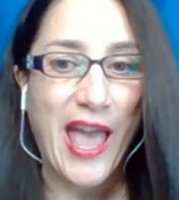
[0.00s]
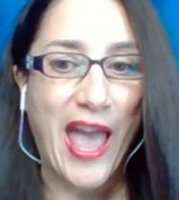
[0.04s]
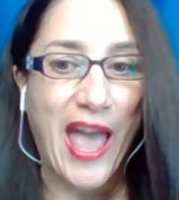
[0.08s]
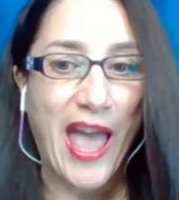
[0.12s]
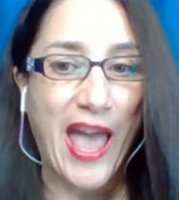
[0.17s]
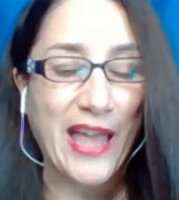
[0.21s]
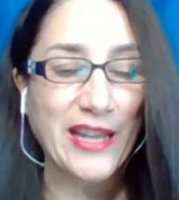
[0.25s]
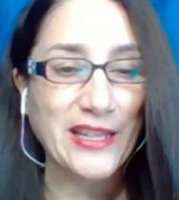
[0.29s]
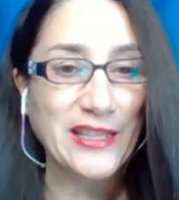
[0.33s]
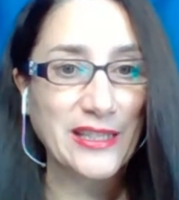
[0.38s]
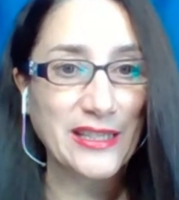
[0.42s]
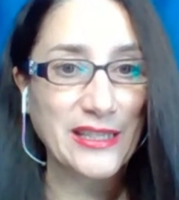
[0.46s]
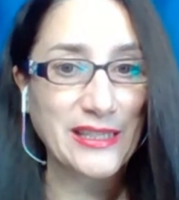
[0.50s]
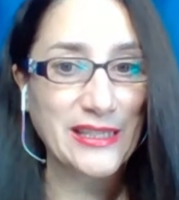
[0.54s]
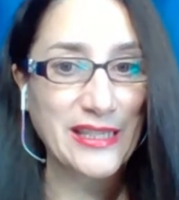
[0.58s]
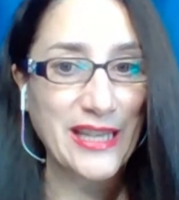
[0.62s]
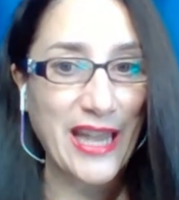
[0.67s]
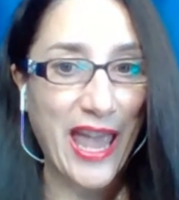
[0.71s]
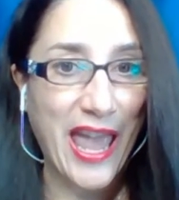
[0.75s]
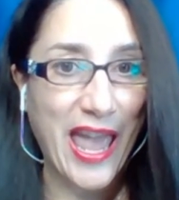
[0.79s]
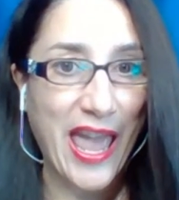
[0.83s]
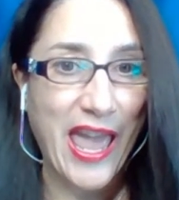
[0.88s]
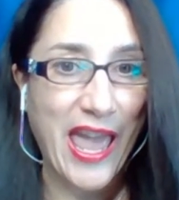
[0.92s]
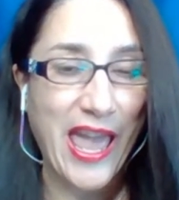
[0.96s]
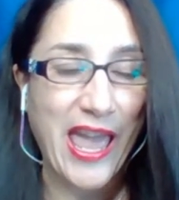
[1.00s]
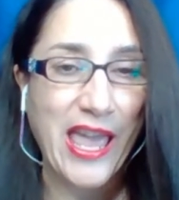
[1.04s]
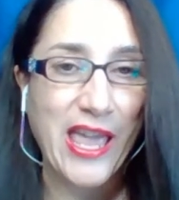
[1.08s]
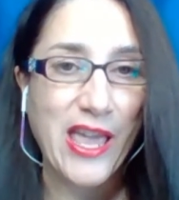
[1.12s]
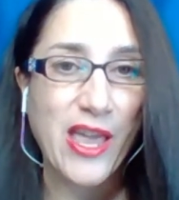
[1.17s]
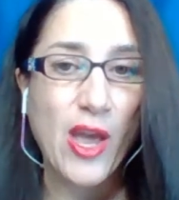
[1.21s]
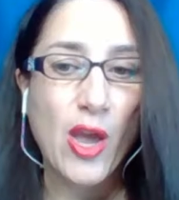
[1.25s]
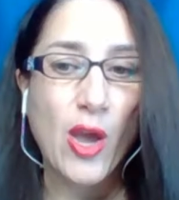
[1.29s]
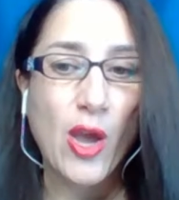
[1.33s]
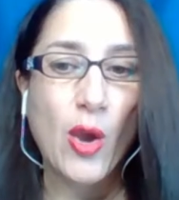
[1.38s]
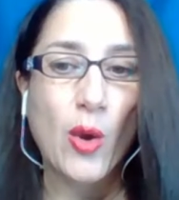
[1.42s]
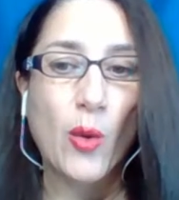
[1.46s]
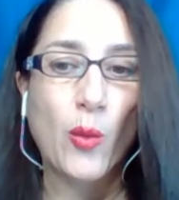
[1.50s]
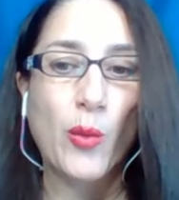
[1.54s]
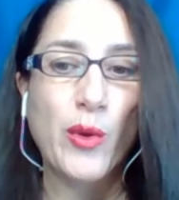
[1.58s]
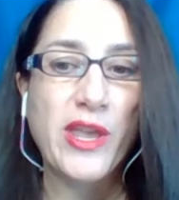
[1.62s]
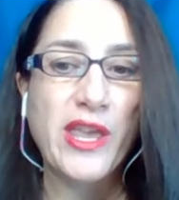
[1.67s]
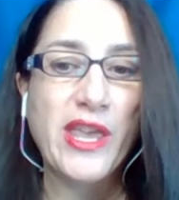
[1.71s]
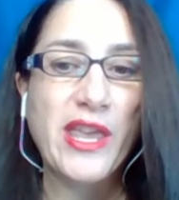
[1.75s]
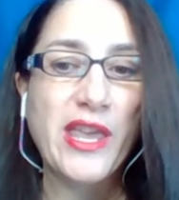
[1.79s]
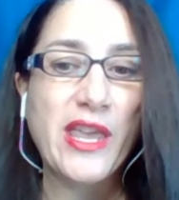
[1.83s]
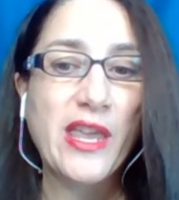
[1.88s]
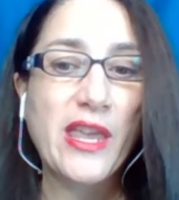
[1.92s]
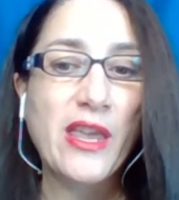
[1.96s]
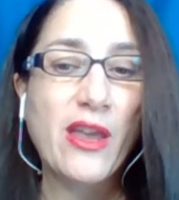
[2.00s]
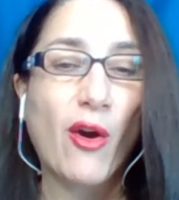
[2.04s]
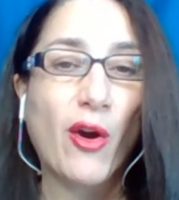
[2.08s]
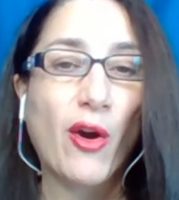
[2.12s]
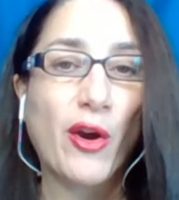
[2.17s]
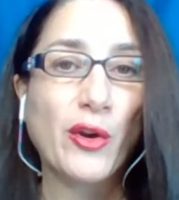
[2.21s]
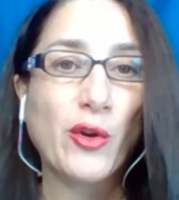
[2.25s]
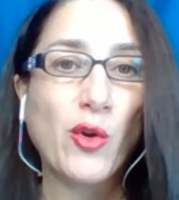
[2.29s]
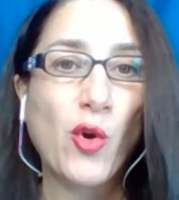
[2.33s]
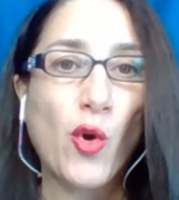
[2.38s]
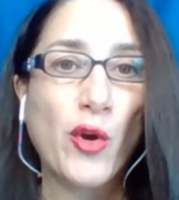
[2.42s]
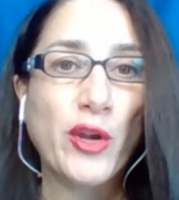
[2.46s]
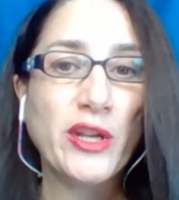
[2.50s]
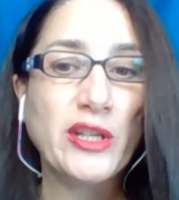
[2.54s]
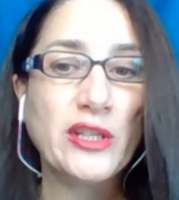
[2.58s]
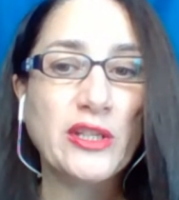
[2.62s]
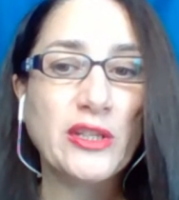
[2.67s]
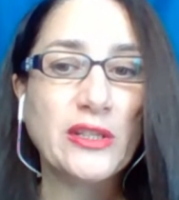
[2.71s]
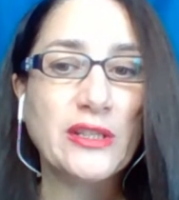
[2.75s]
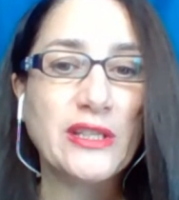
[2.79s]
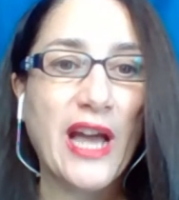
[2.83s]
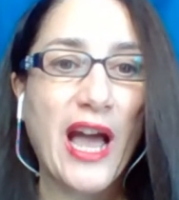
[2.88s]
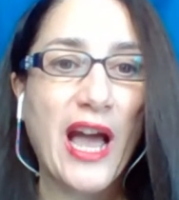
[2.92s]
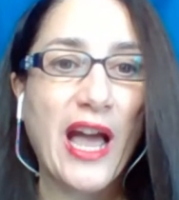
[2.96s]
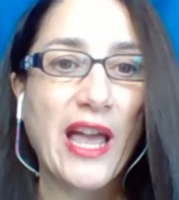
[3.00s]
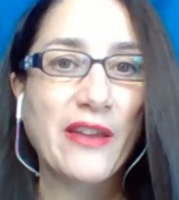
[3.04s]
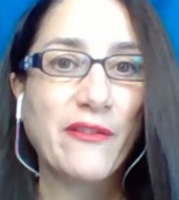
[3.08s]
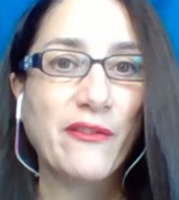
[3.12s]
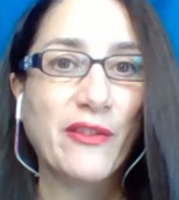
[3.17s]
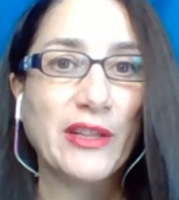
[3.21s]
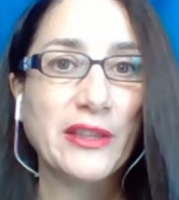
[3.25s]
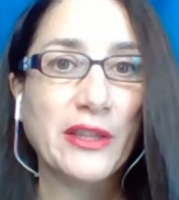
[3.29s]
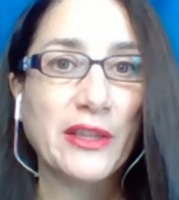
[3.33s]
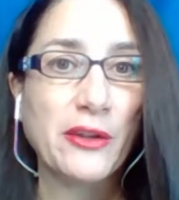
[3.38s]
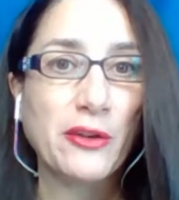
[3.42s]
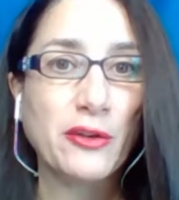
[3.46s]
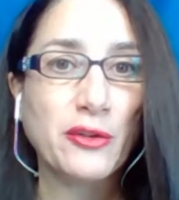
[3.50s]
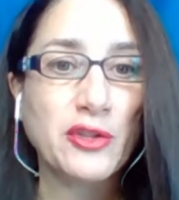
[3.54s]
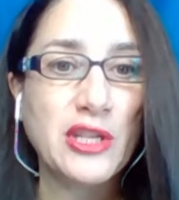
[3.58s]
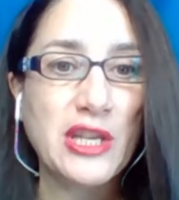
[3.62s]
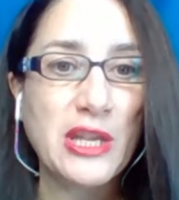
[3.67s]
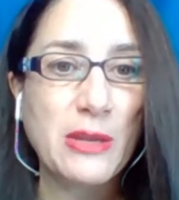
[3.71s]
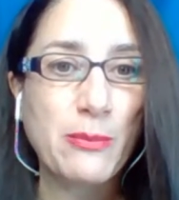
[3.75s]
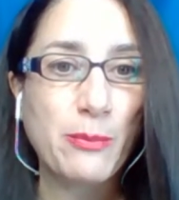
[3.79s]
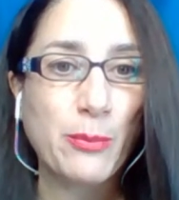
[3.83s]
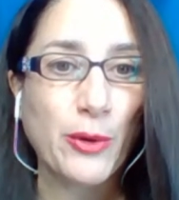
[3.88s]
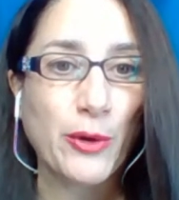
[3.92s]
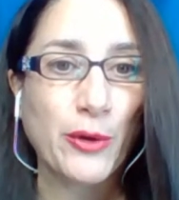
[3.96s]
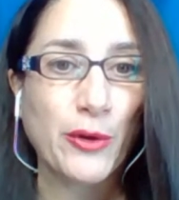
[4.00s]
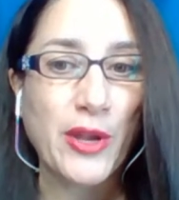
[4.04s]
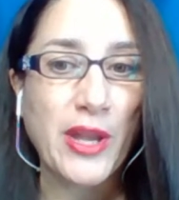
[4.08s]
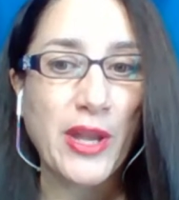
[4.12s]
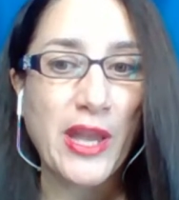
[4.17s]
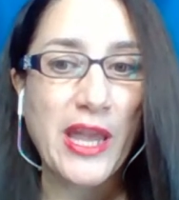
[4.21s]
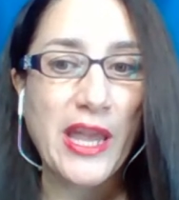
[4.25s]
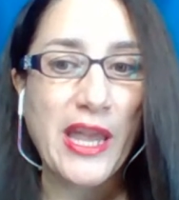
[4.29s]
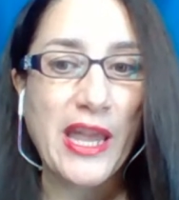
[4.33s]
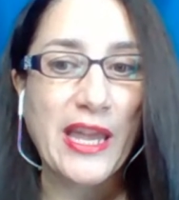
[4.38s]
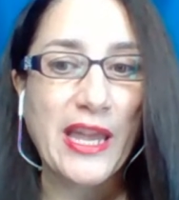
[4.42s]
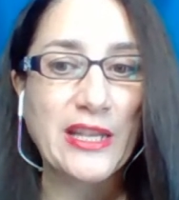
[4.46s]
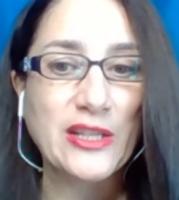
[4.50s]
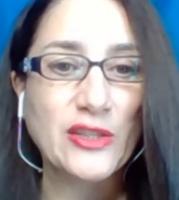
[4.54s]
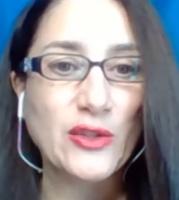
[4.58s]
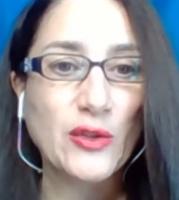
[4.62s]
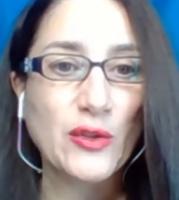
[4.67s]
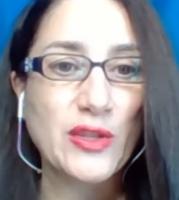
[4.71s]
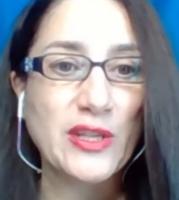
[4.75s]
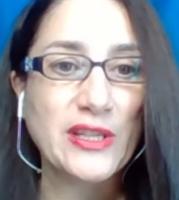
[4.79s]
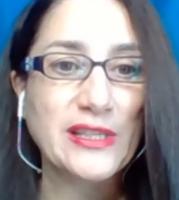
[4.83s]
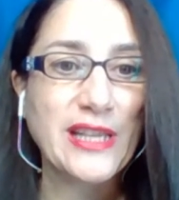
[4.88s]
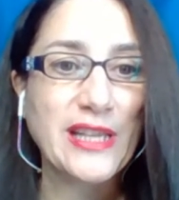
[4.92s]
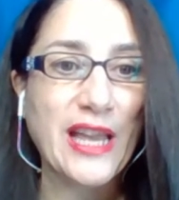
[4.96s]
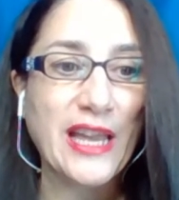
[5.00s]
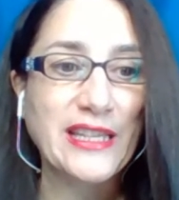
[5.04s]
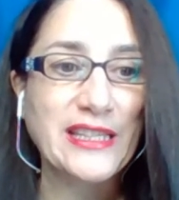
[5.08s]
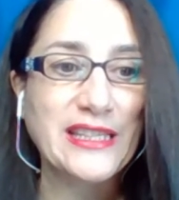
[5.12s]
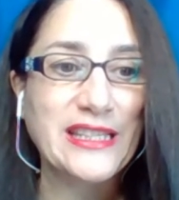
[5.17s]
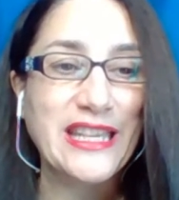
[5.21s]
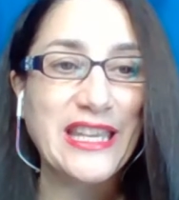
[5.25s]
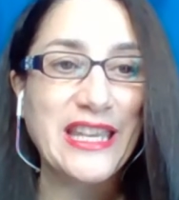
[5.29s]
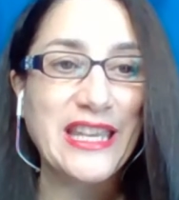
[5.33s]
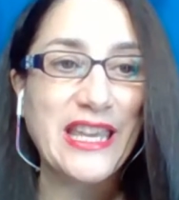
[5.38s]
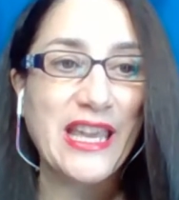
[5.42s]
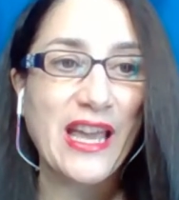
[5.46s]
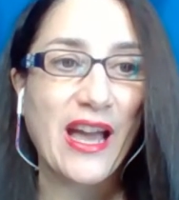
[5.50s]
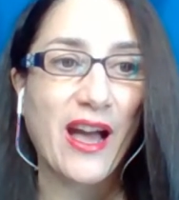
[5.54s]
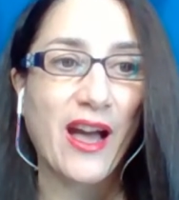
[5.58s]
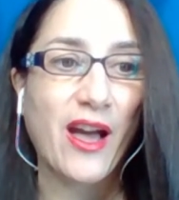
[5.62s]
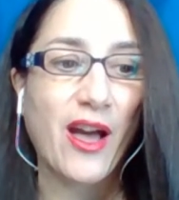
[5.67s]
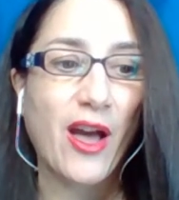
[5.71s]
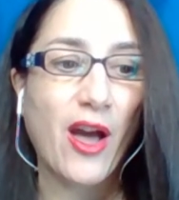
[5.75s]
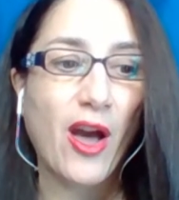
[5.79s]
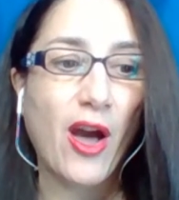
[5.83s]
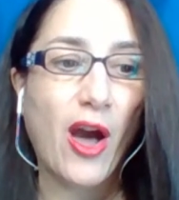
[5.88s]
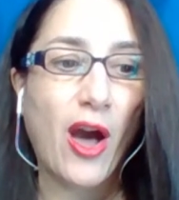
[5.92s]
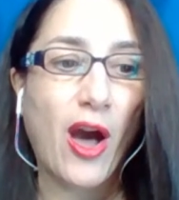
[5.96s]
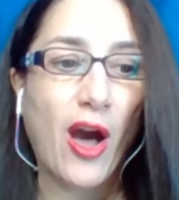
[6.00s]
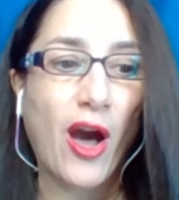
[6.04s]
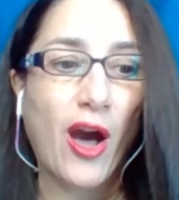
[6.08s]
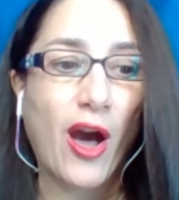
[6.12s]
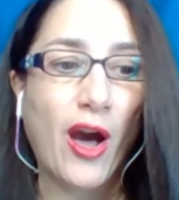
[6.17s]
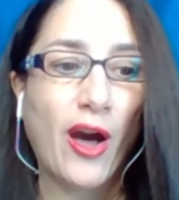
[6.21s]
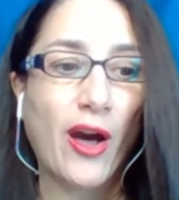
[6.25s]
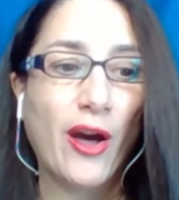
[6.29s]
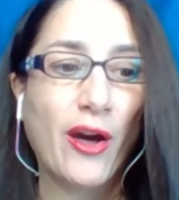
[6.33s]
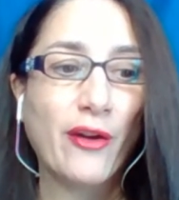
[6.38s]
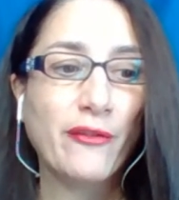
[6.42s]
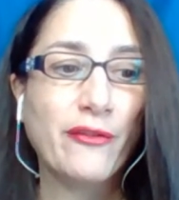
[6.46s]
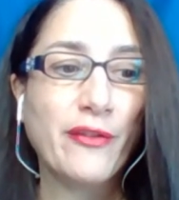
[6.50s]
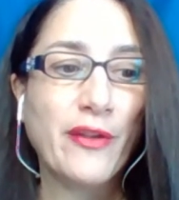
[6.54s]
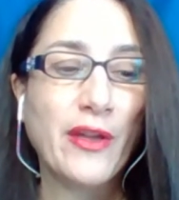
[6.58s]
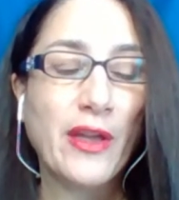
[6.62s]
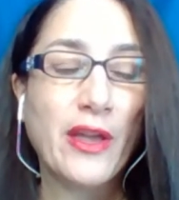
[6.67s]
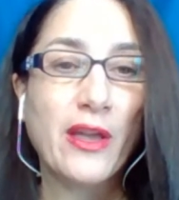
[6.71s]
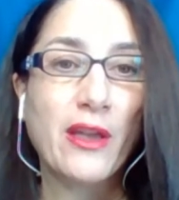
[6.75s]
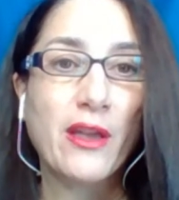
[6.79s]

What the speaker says: And today we are going to dive a little deeper into this idea of